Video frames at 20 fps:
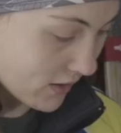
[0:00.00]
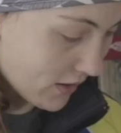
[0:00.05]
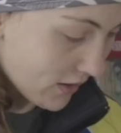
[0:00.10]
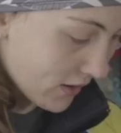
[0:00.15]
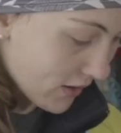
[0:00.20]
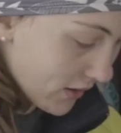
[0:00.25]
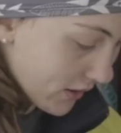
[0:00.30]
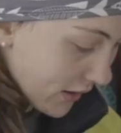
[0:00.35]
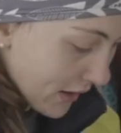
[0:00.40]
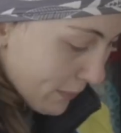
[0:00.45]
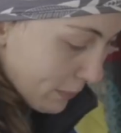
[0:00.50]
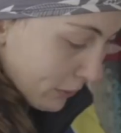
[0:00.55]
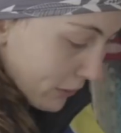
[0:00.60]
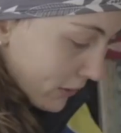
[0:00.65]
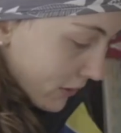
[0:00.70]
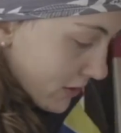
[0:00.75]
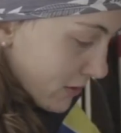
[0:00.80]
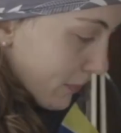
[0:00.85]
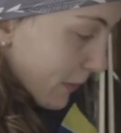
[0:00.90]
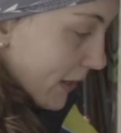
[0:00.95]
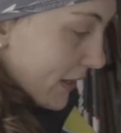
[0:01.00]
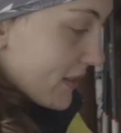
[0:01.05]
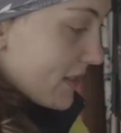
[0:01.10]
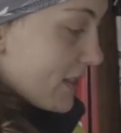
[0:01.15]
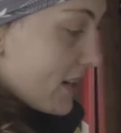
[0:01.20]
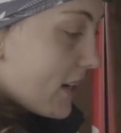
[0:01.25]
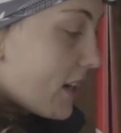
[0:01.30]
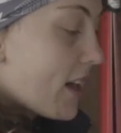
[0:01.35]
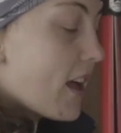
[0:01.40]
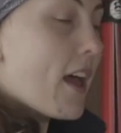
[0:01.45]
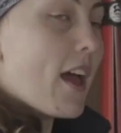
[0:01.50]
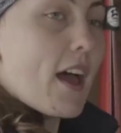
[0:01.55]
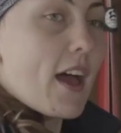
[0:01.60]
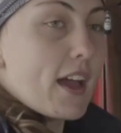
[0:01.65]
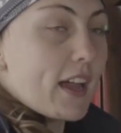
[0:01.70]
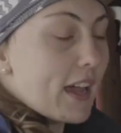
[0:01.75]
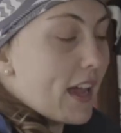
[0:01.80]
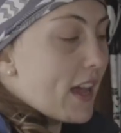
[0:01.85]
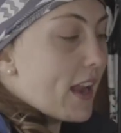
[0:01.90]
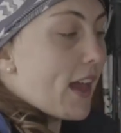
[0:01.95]
a couple little spots here.
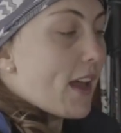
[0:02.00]
Again,